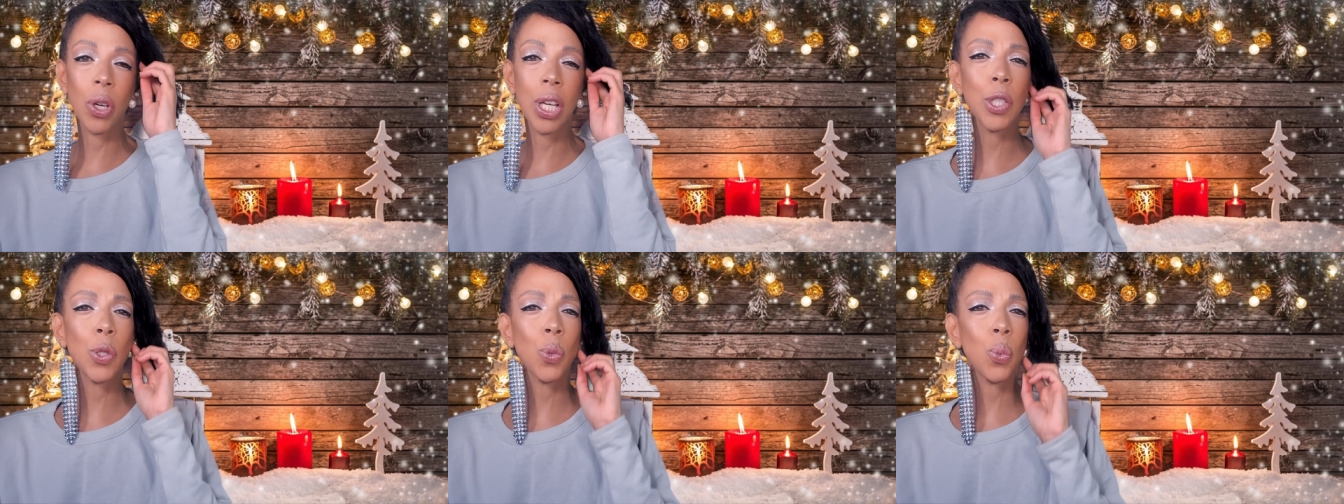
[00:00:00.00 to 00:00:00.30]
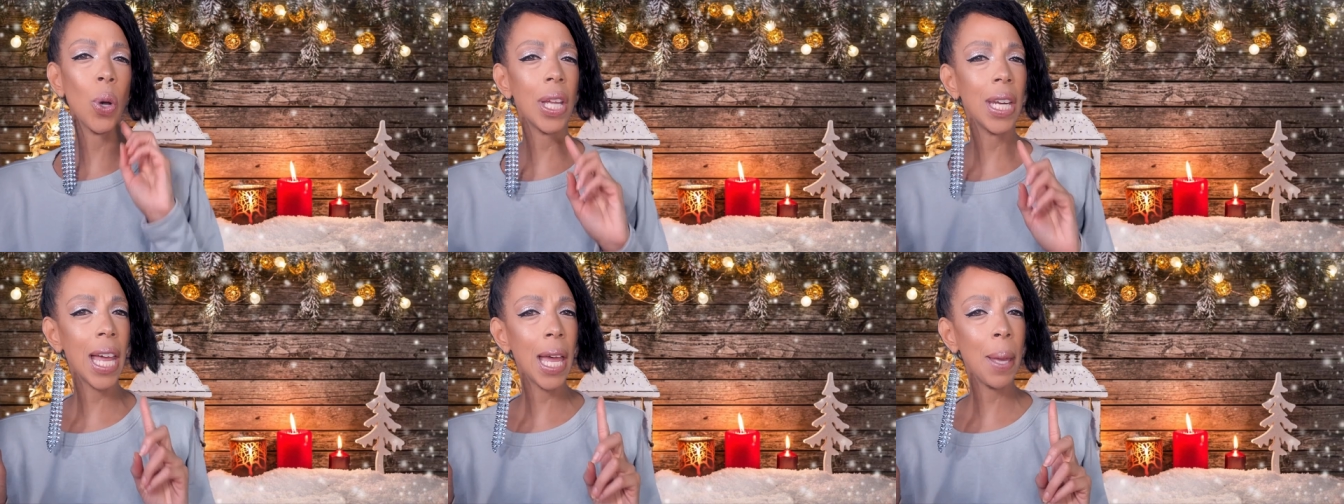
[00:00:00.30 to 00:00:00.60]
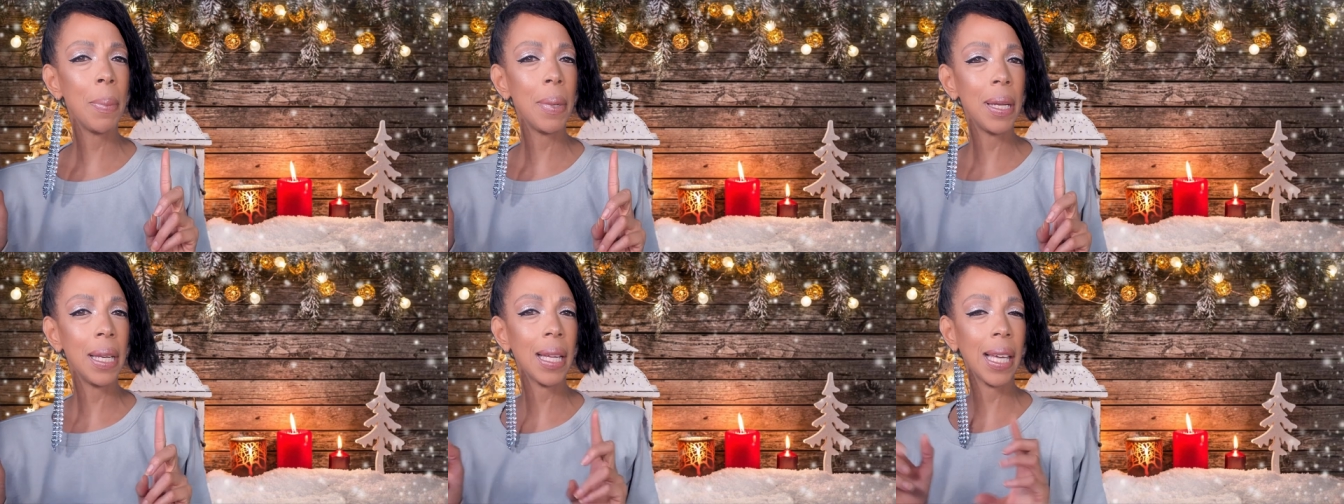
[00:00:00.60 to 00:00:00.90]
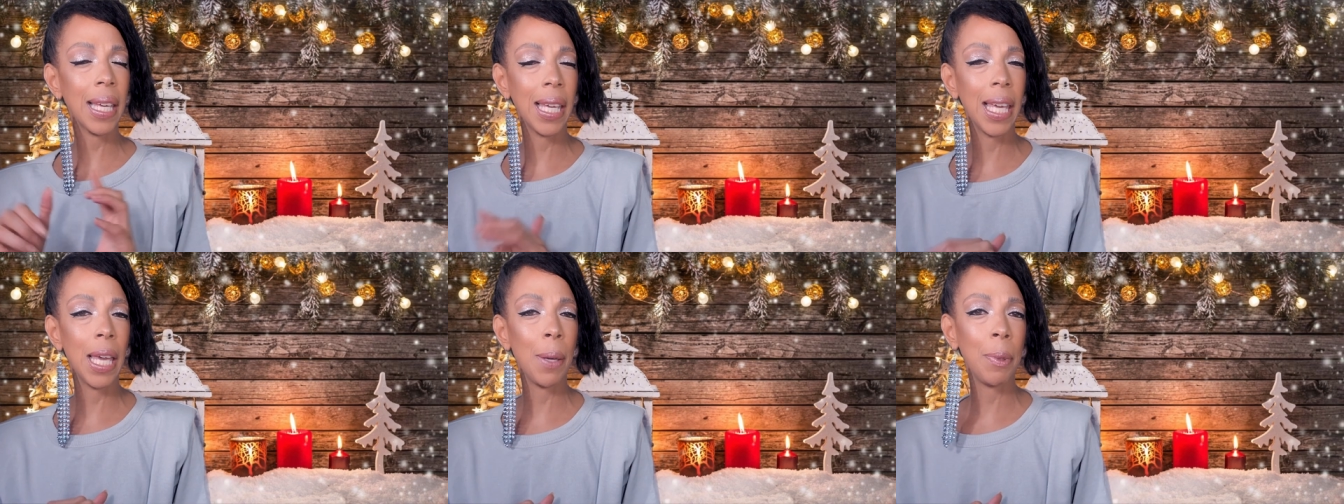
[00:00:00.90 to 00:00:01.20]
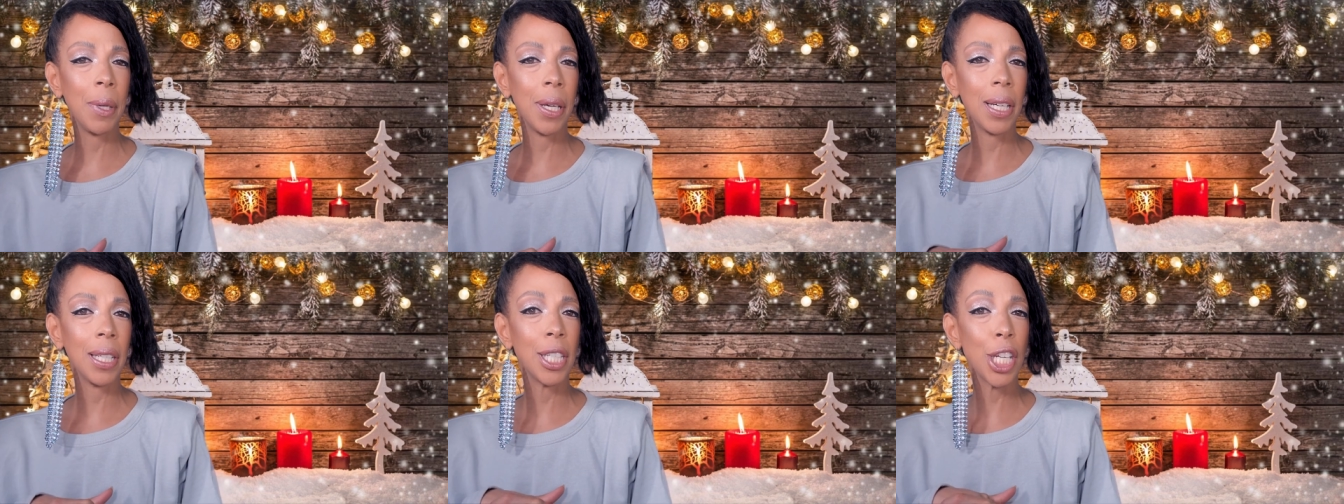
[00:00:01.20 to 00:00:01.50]
is one I've been
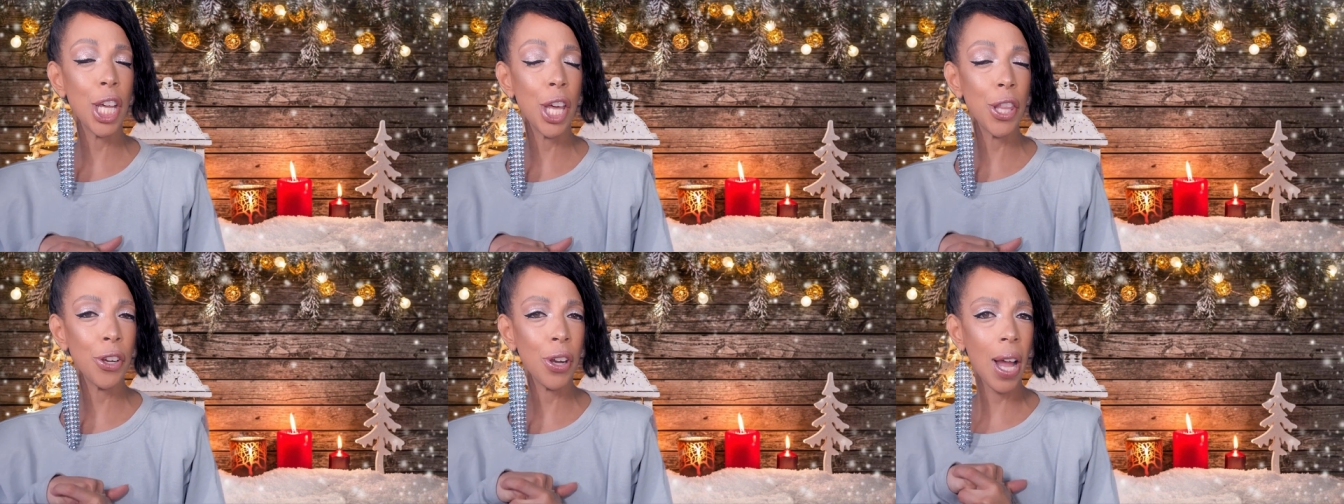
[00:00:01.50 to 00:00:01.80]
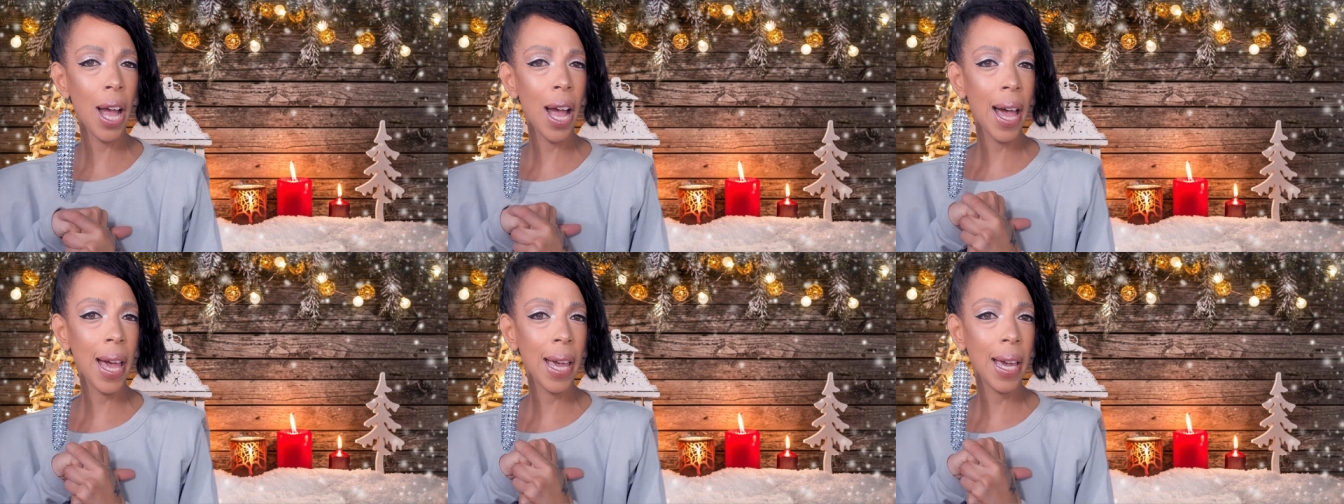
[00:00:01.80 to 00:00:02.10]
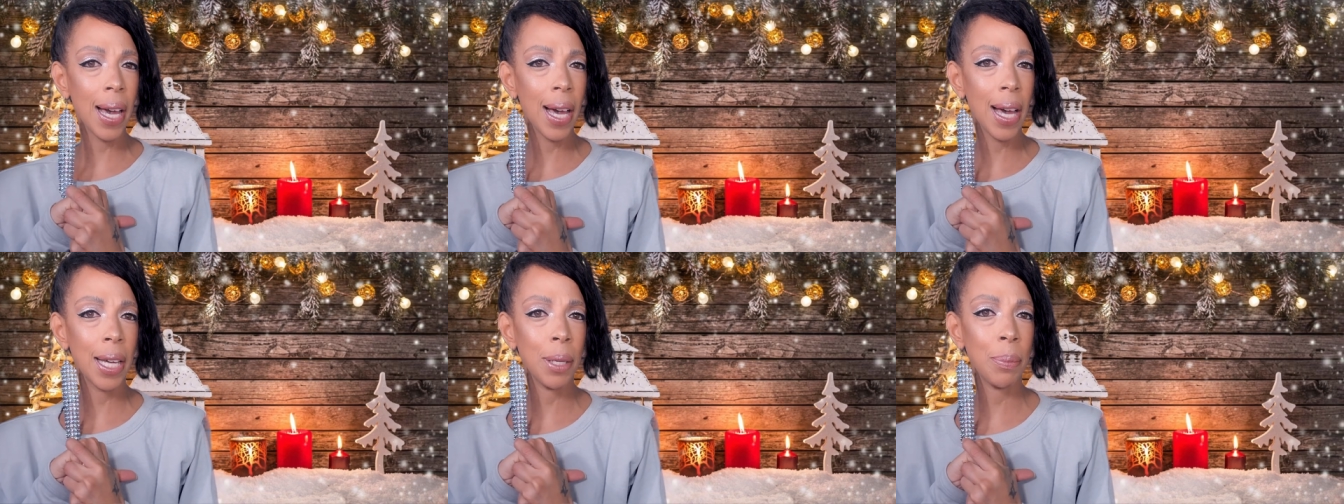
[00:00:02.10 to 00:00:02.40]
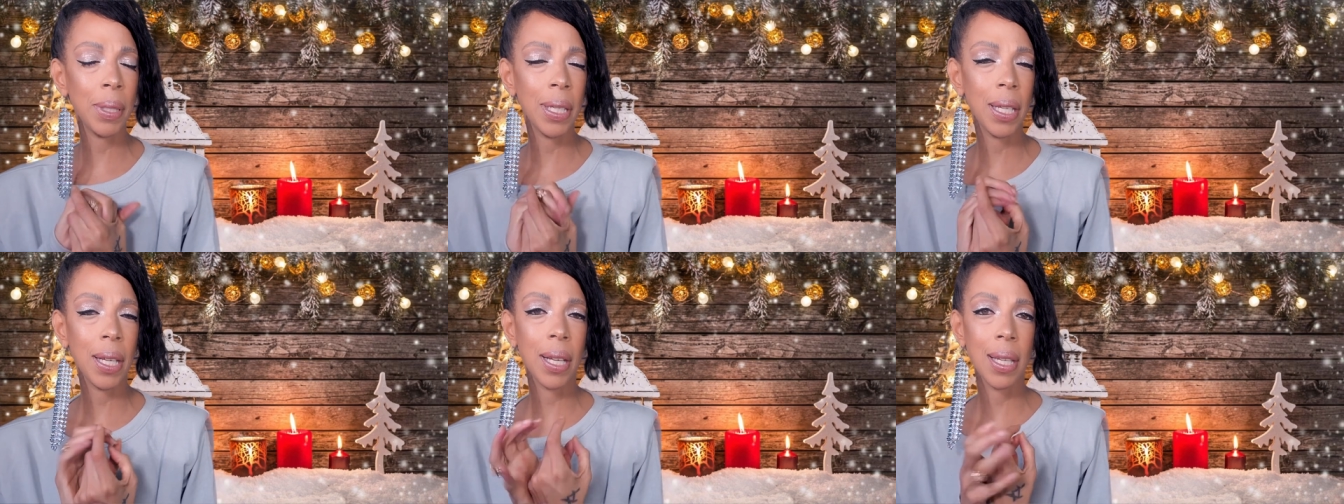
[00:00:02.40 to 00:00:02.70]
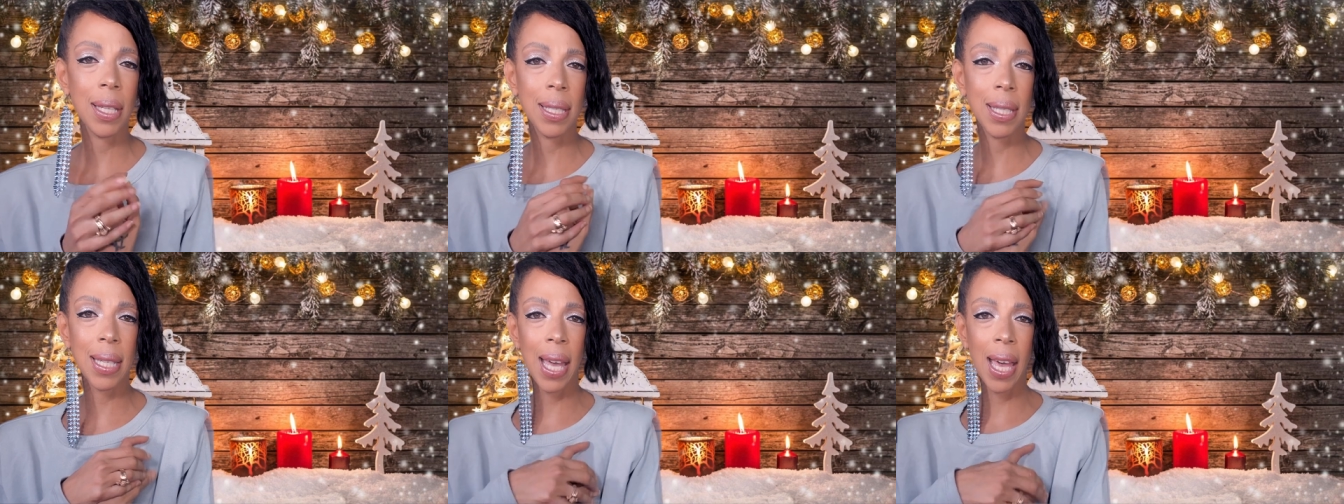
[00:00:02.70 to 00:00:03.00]
keeping another eye on
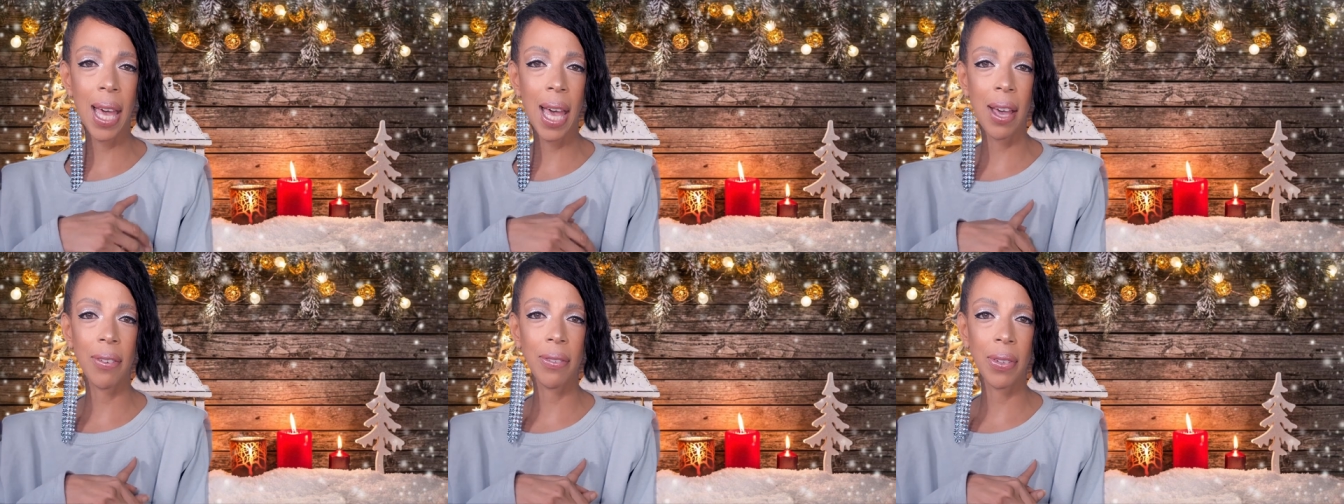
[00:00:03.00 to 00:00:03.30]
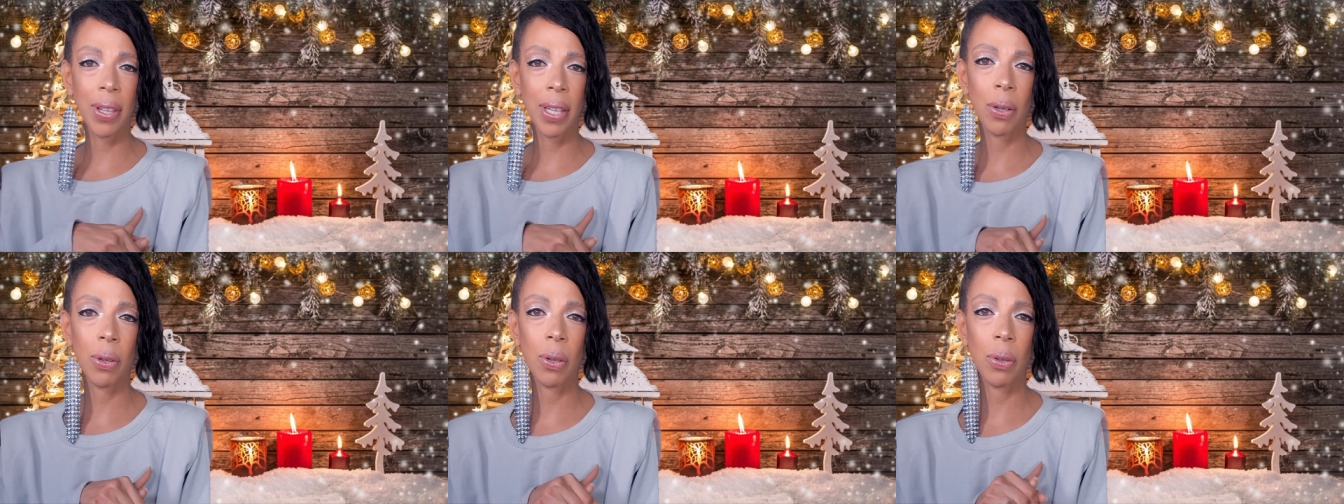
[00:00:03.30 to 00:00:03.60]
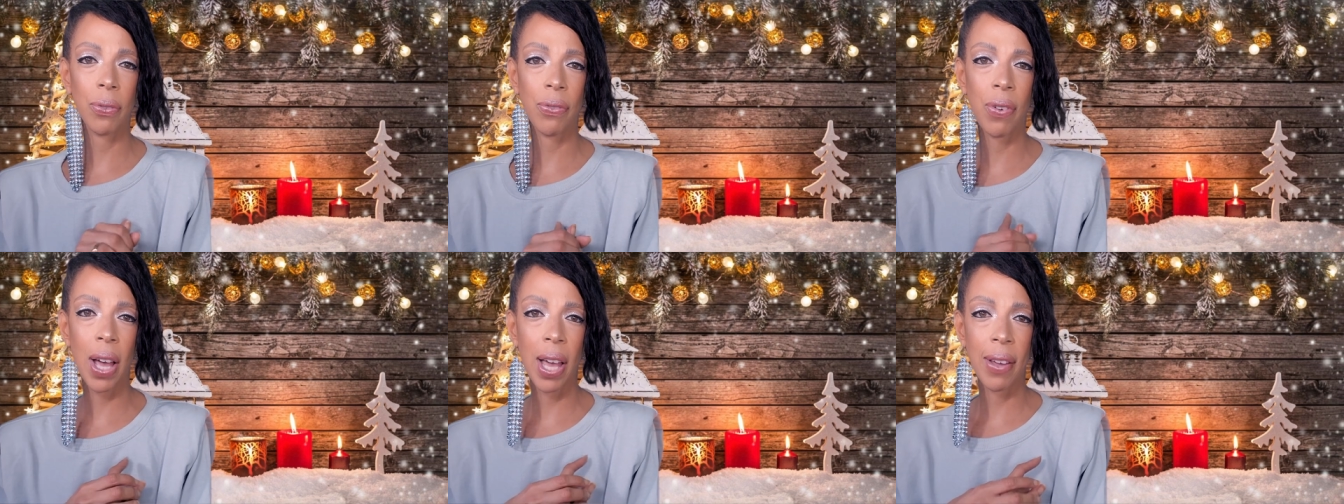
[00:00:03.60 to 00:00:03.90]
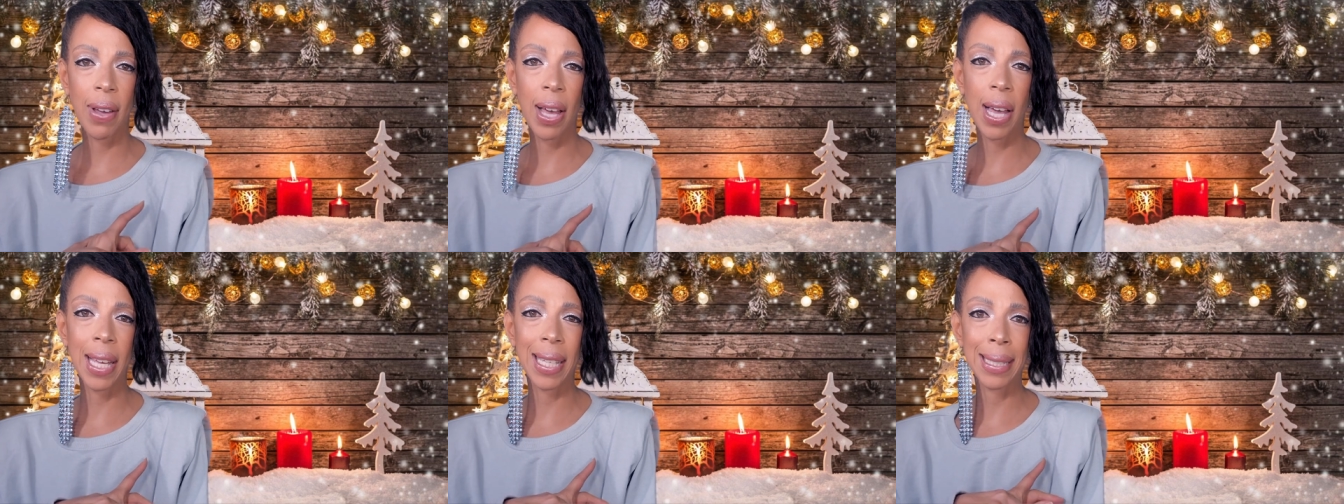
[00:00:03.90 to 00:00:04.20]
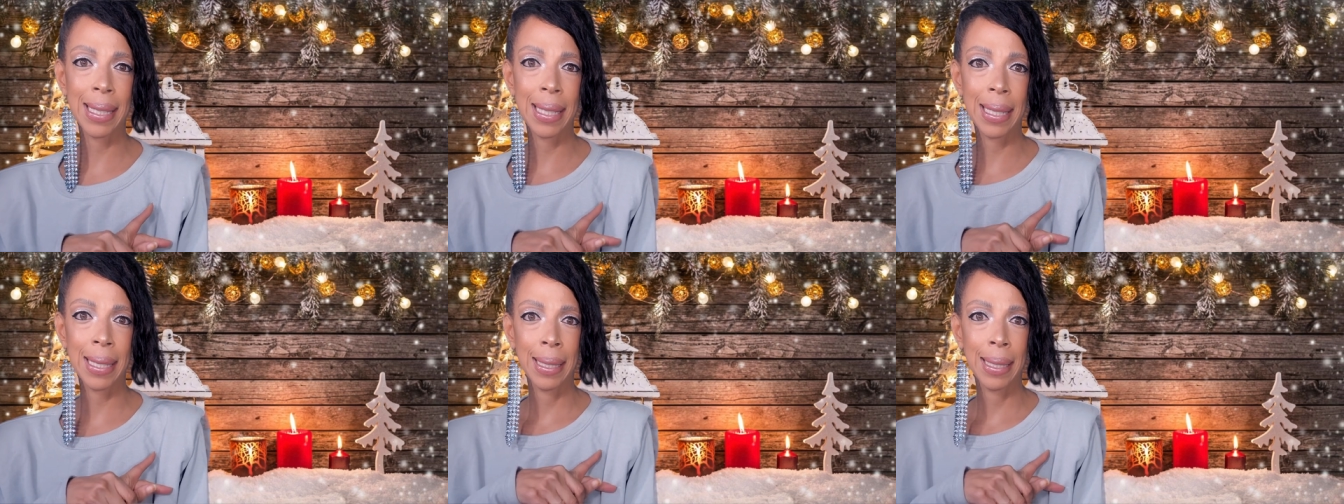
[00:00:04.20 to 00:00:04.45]
because I have like five eyes.